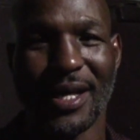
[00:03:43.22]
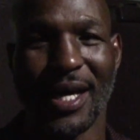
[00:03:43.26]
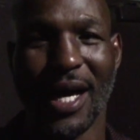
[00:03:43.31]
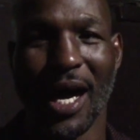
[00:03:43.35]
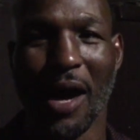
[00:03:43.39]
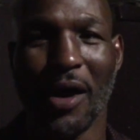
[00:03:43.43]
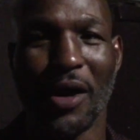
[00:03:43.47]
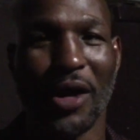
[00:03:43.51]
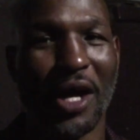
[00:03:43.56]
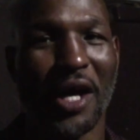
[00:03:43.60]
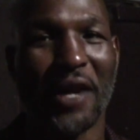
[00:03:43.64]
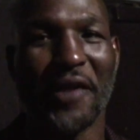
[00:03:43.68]

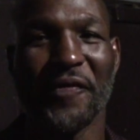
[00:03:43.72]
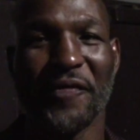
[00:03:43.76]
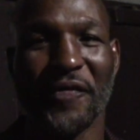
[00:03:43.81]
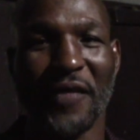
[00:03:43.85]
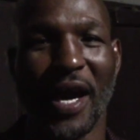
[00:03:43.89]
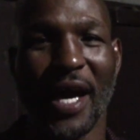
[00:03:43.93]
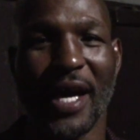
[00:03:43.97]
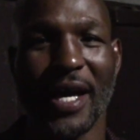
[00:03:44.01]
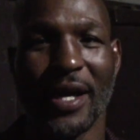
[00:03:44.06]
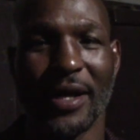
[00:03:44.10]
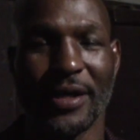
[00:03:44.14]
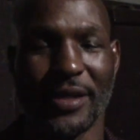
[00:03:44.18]
love to
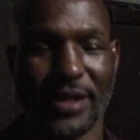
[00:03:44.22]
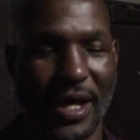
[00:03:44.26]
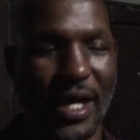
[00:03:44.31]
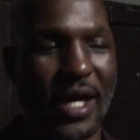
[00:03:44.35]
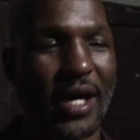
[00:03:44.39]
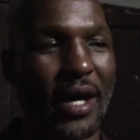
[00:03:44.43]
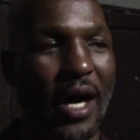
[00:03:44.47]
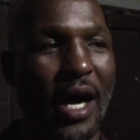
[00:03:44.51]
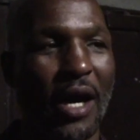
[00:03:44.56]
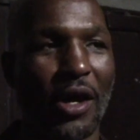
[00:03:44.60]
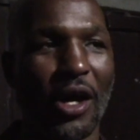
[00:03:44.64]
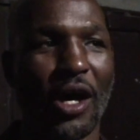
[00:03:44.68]
fight here.
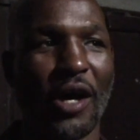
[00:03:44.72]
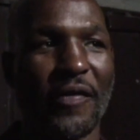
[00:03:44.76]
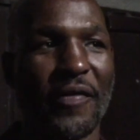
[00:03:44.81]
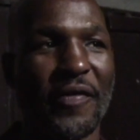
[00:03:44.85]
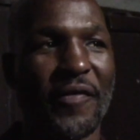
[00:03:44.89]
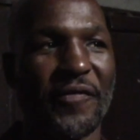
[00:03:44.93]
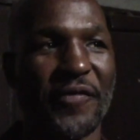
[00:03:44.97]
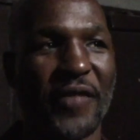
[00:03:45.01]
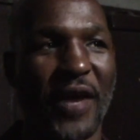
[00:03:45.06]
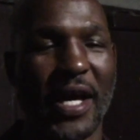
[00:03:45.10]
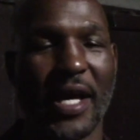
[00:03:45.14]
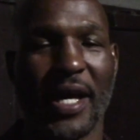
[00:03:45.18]
Yeah, I love
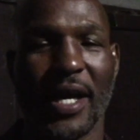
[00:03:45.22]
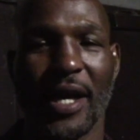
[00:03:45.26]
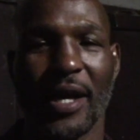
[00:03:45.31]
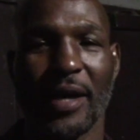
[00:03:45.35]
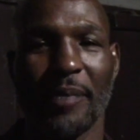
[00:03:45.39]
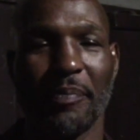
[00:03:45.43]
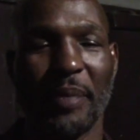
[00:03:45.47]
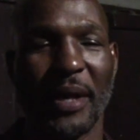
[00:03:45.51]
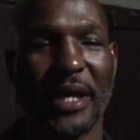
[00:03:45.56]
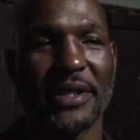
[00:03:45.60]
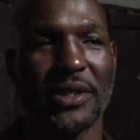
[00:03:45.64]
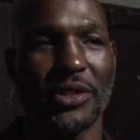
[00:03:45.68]
to fight here
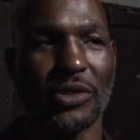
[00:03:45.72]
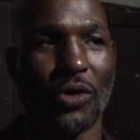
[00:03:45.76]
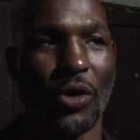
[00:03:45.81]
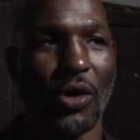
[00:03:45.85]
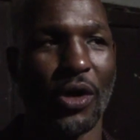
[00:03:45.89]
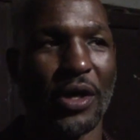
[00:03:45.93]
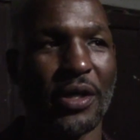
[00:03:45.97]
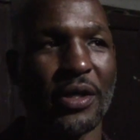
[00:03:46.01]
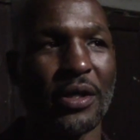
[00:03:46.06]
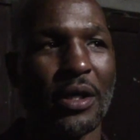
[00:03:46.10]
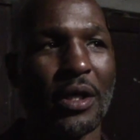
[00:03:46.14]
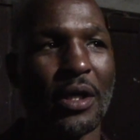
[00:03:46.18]
based
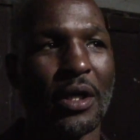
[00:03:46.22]
on